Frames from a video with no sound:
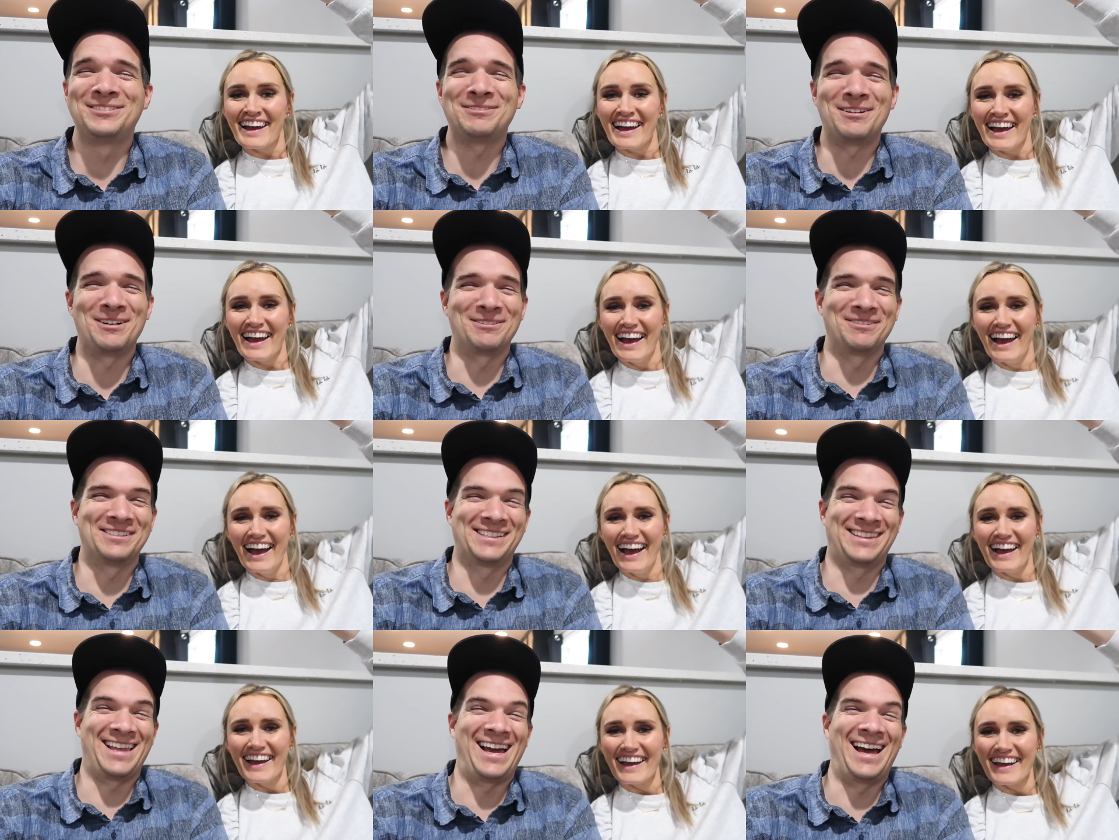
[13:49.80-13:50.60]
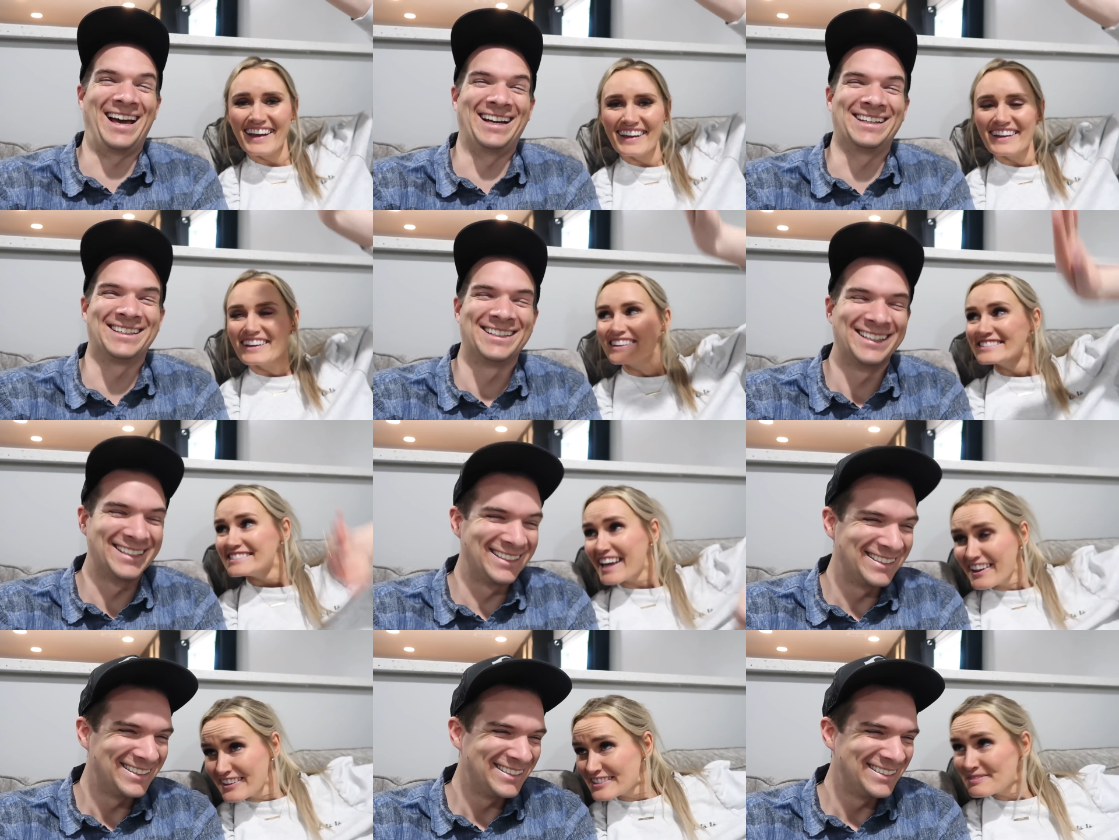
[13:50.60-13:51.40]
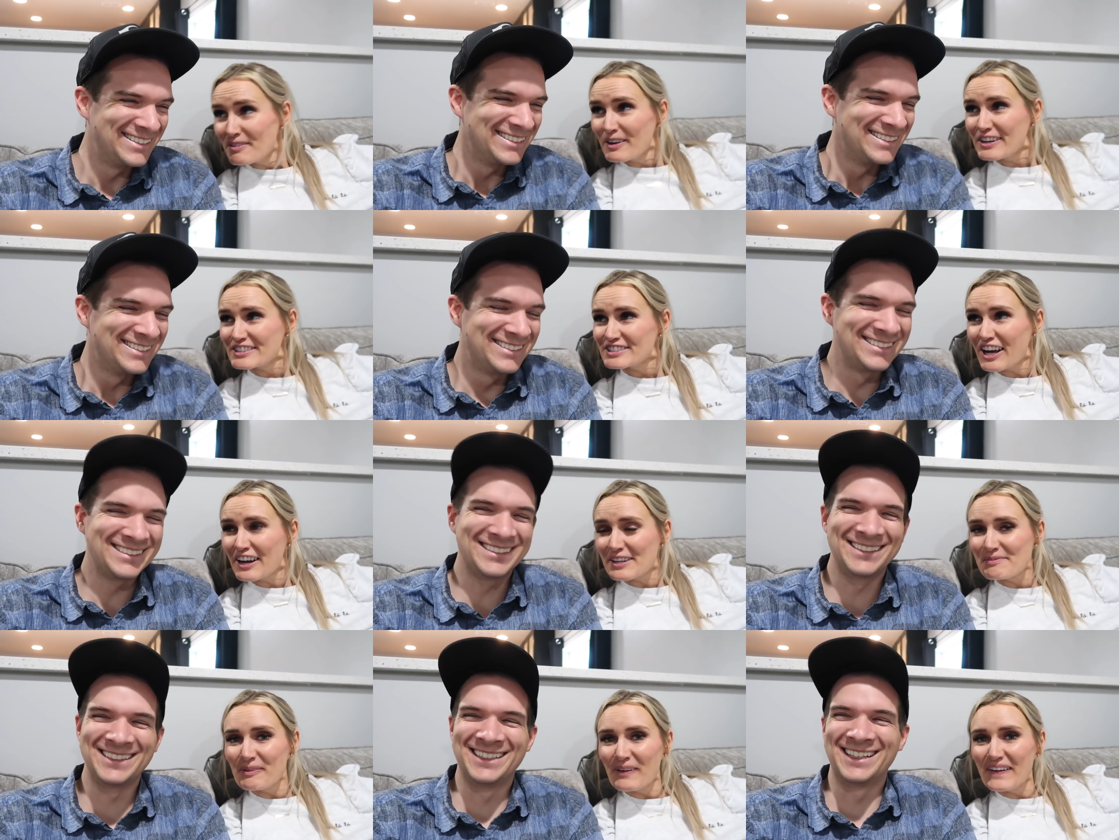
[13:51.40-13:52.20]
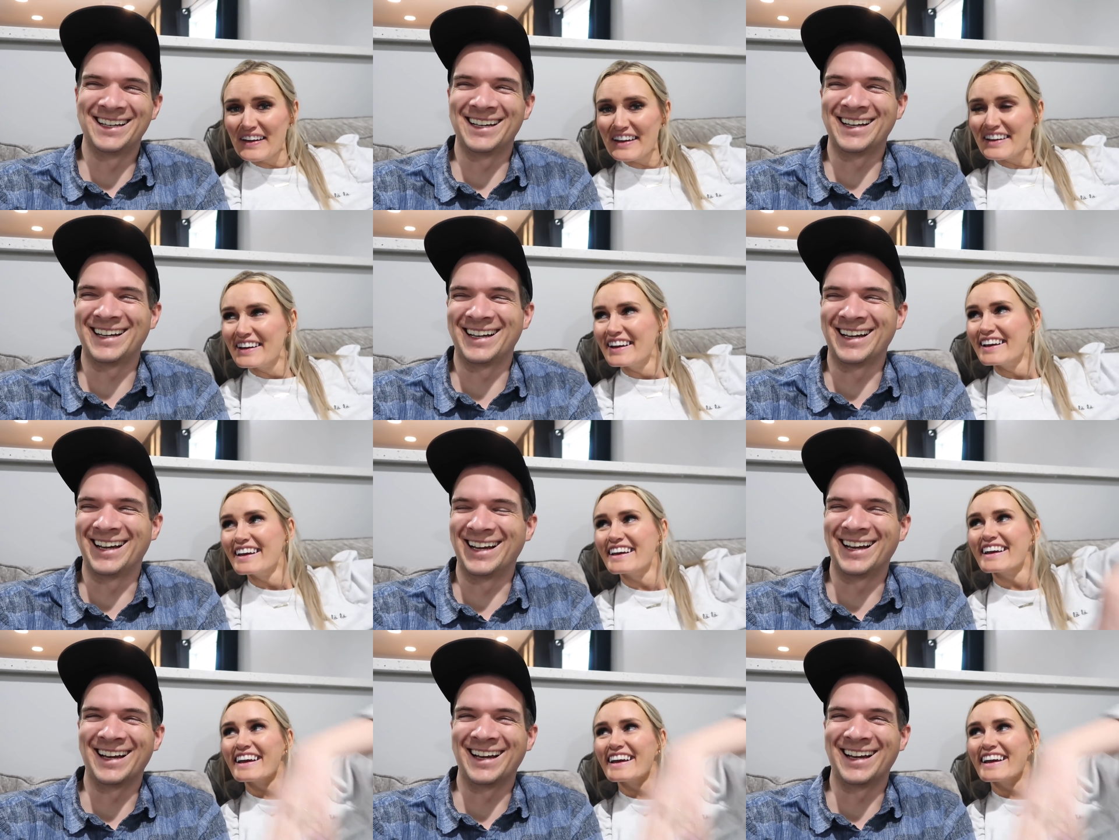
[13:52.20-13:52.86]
Speaker 1: What was that? Tell us more, Johnny boy.